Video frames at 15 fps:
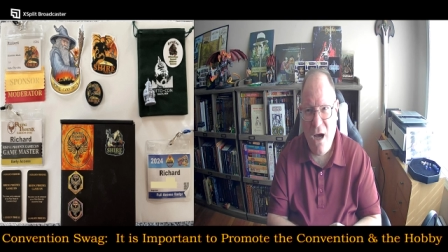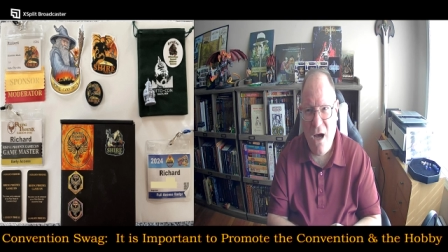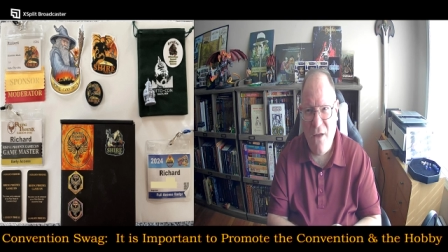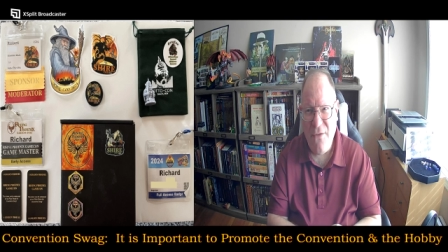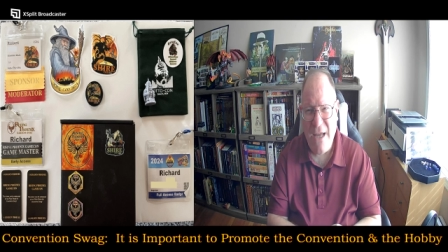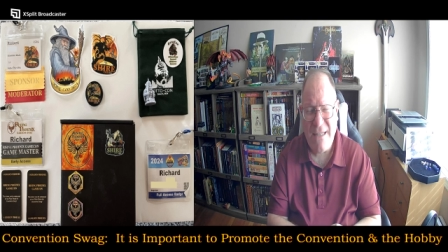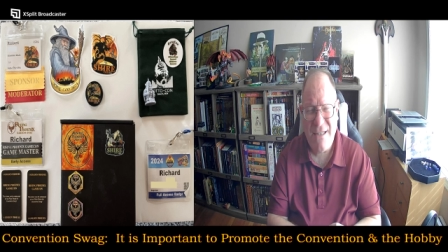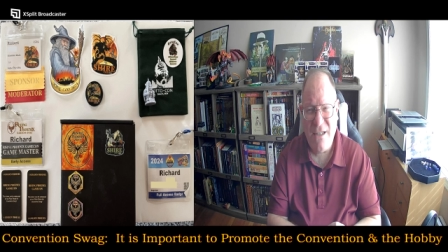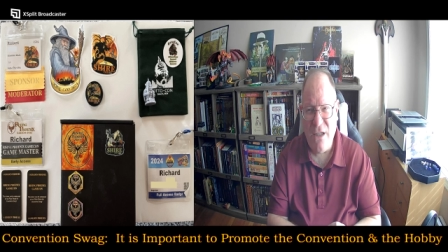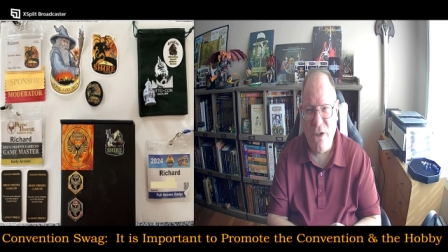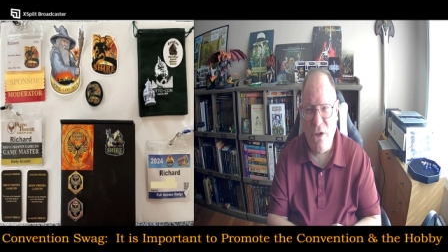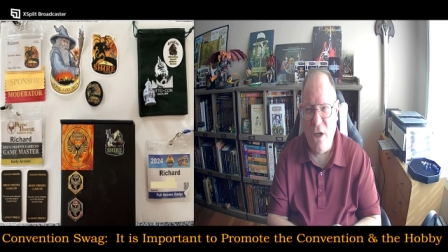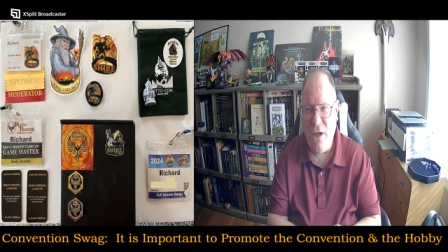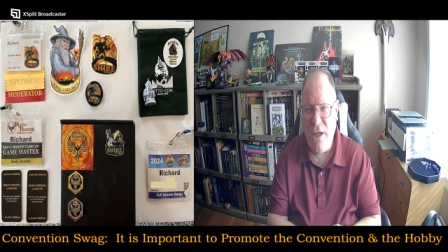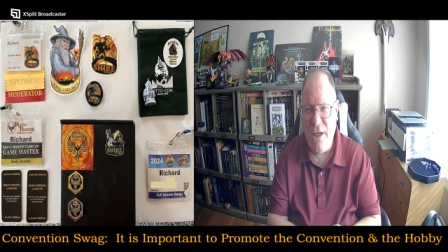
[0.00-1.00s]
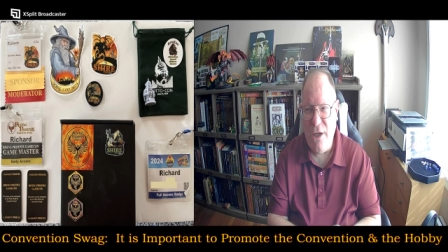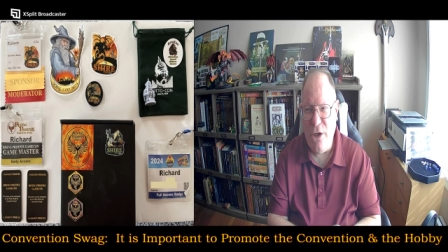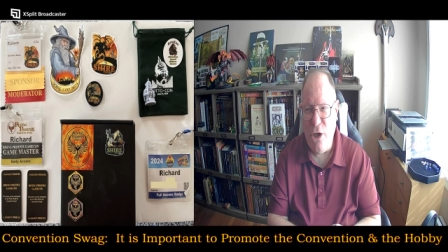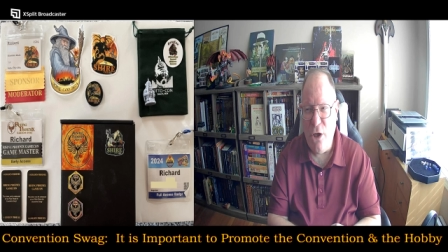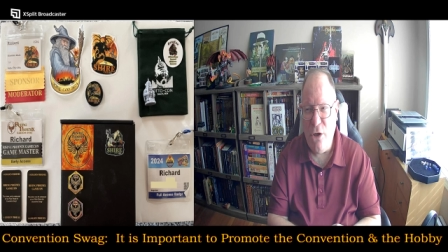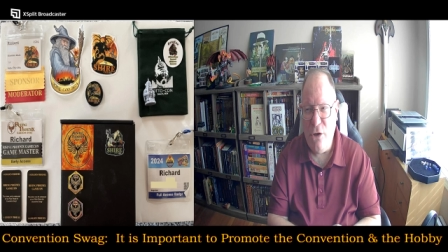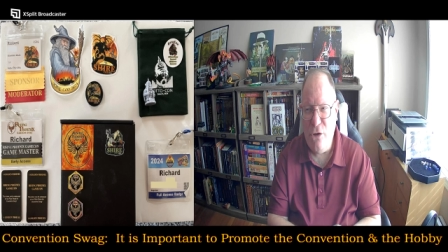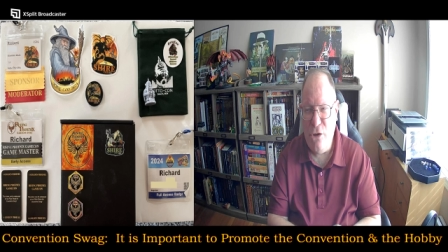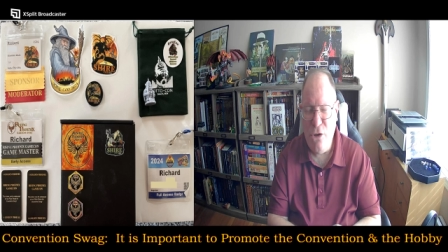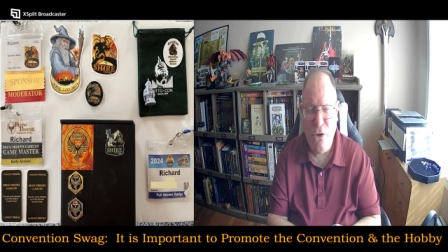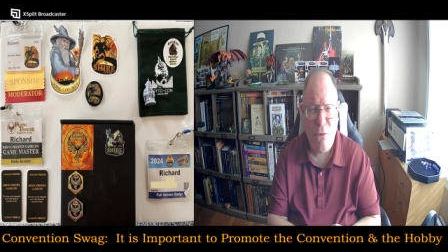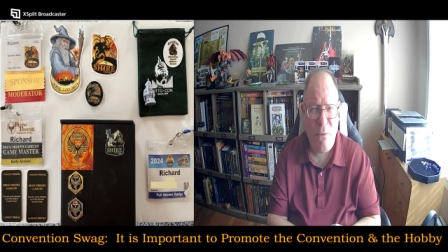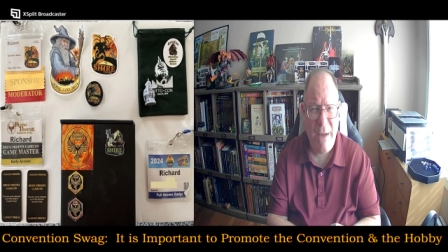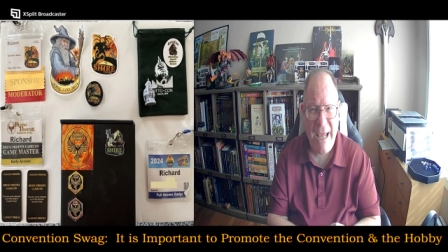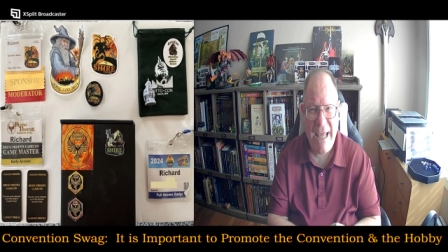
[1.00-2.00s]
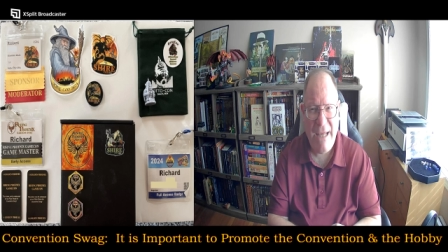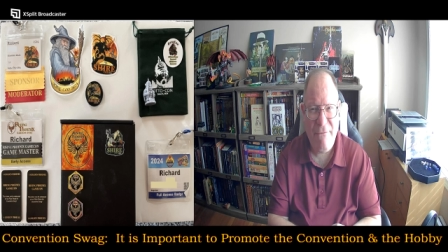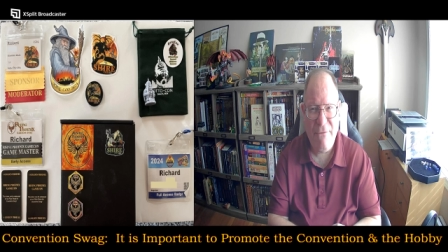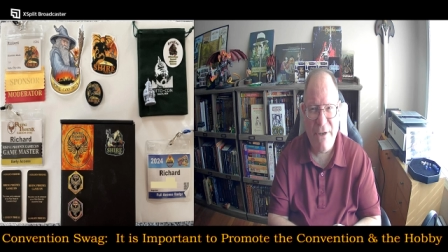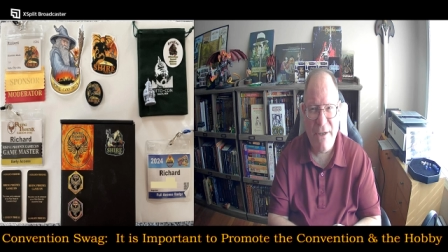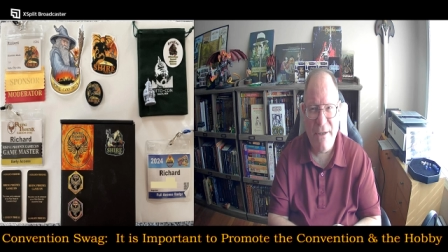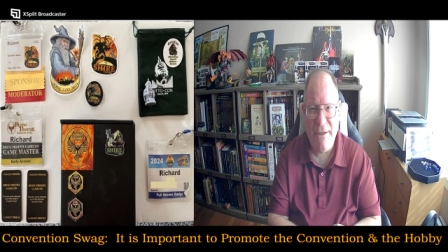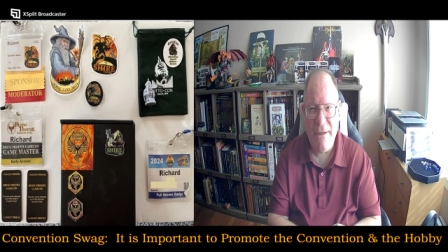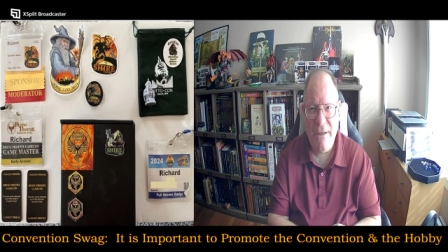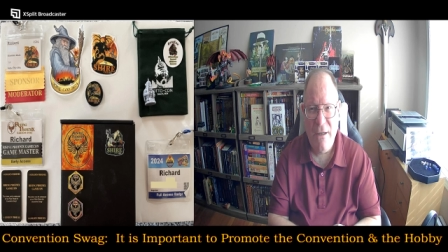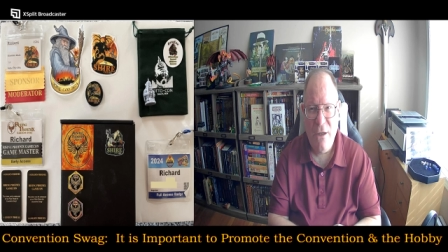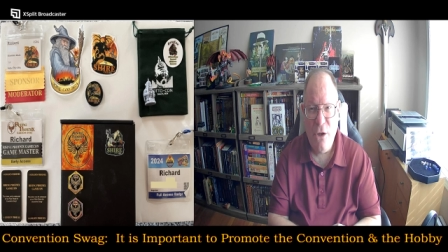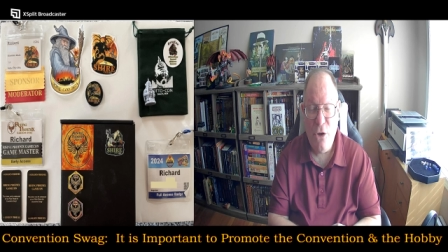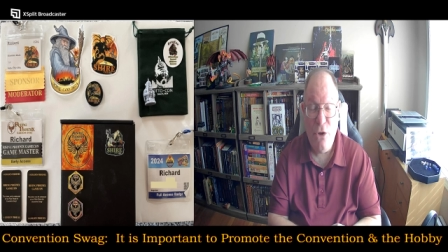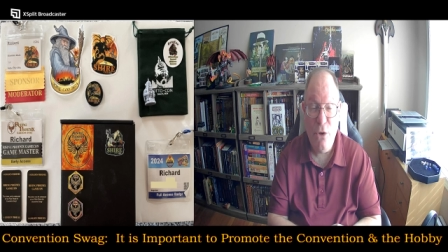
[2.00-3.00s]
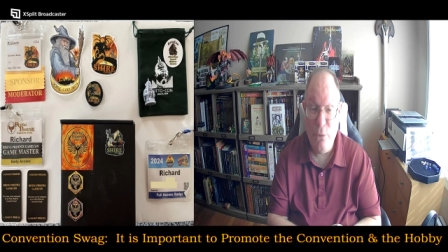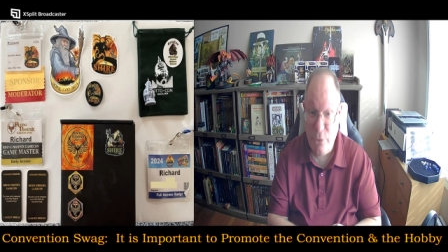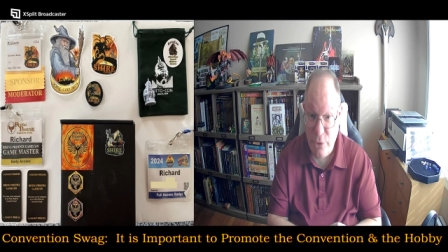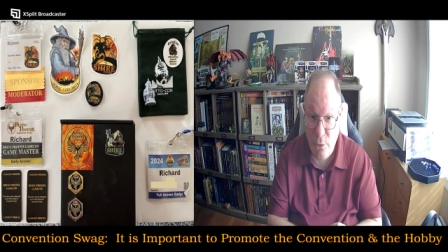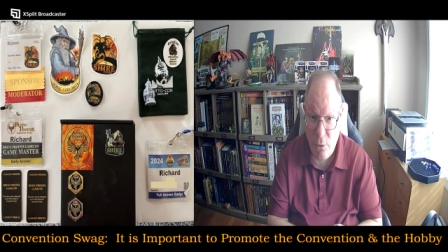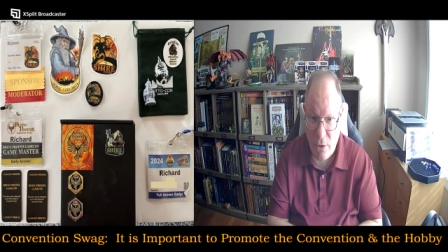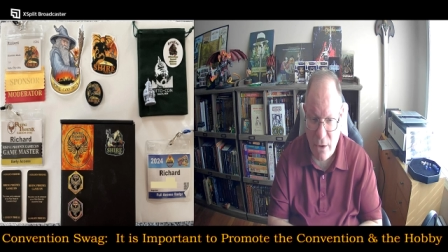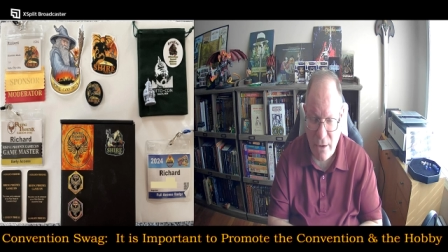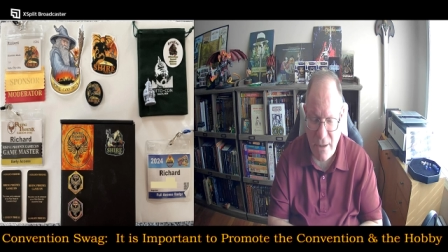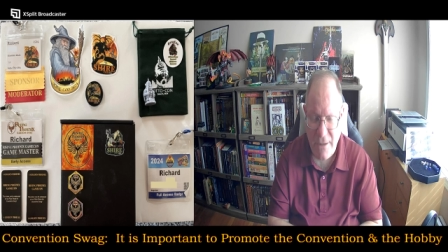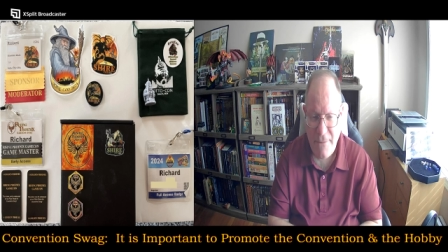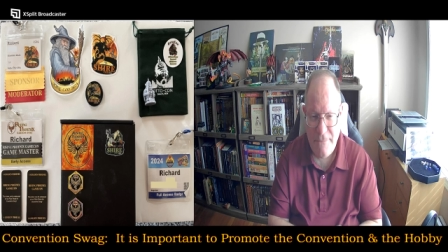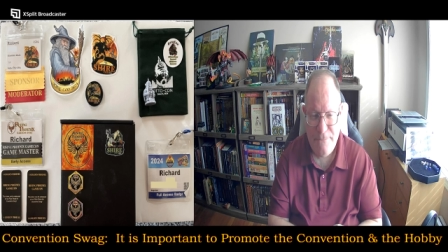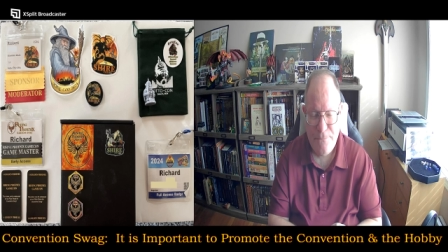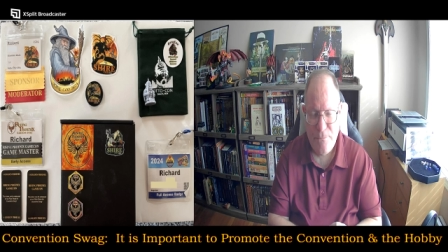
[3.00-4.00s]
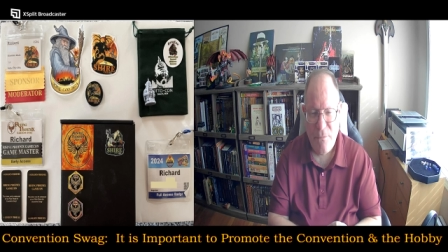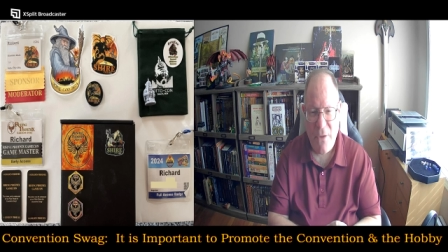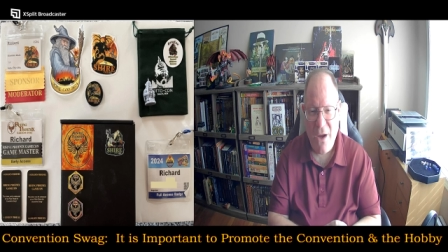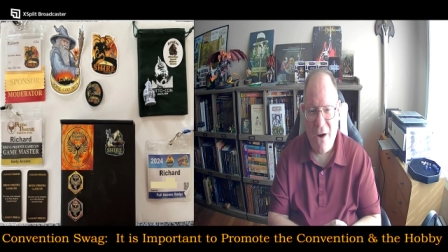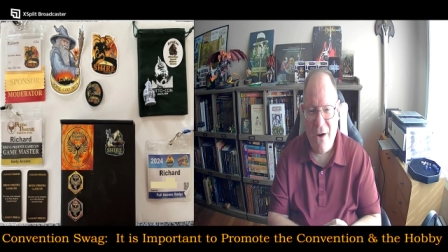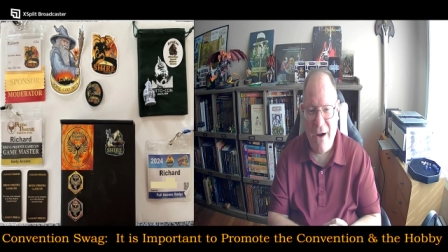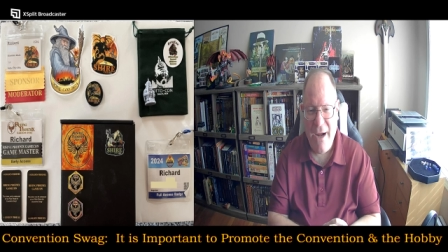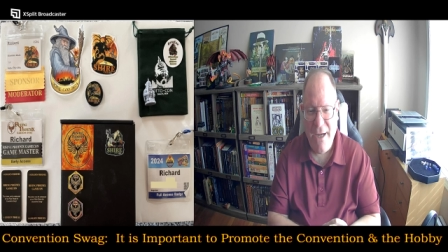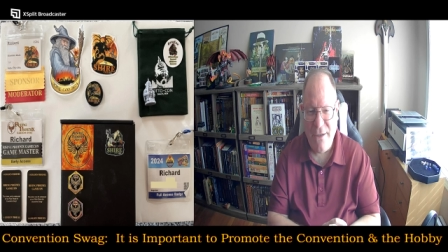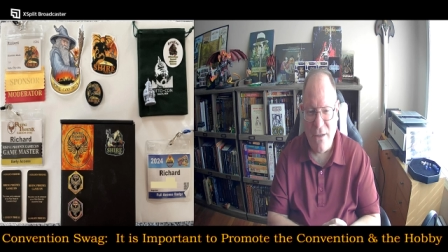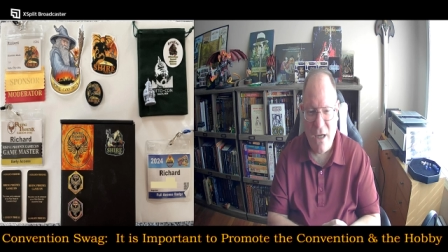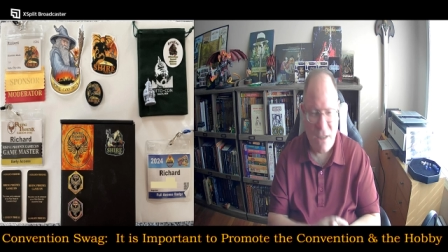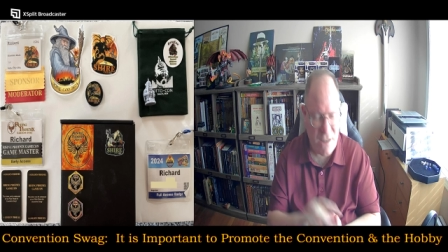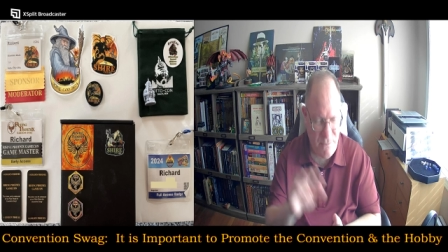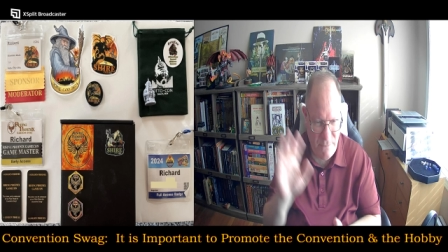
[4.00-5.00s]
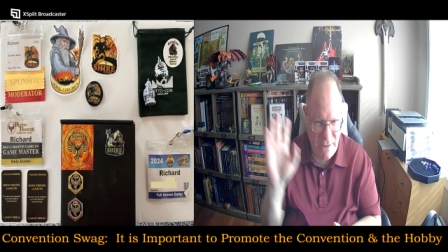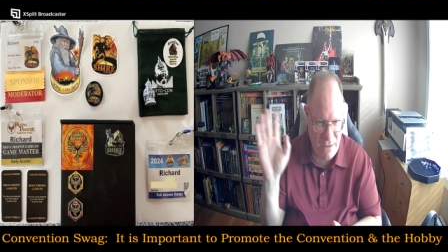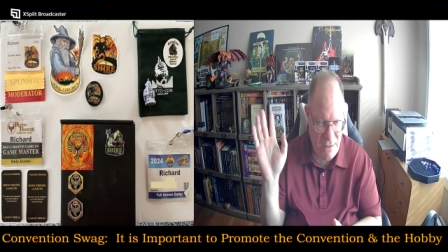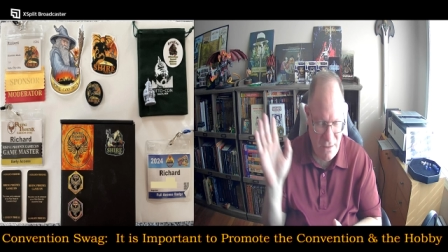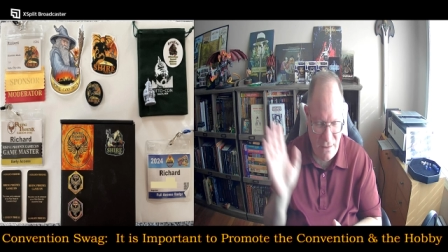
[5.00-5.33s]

that's in New Haven, New York, all right, not to be